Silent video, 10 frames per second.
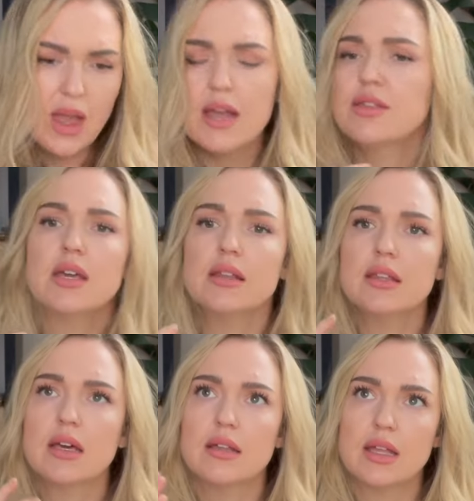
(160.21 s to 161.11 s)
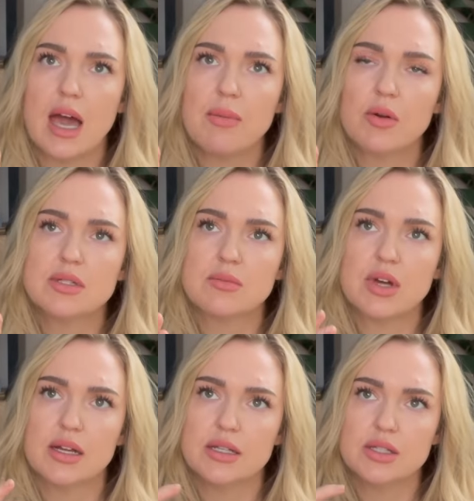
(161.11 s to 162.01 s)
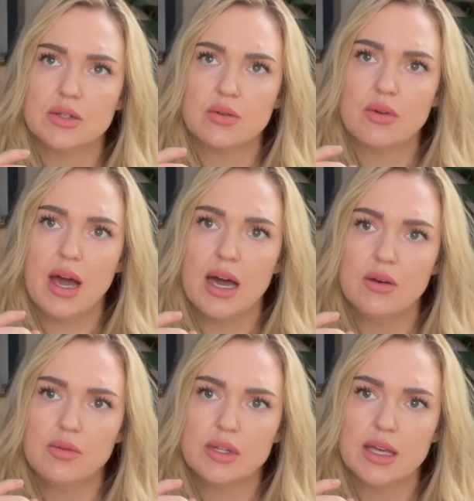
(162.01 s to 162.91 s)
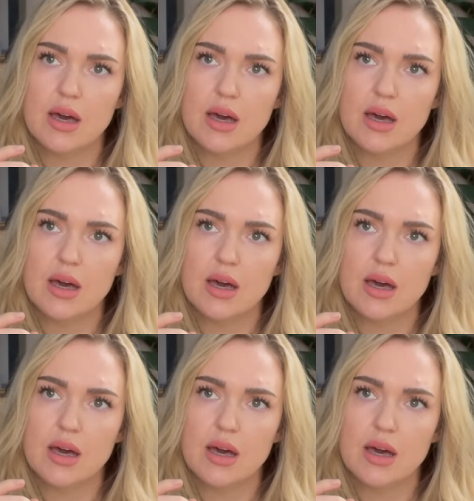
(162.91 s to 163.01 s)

I think that the Capricorns I'm talking to had a really,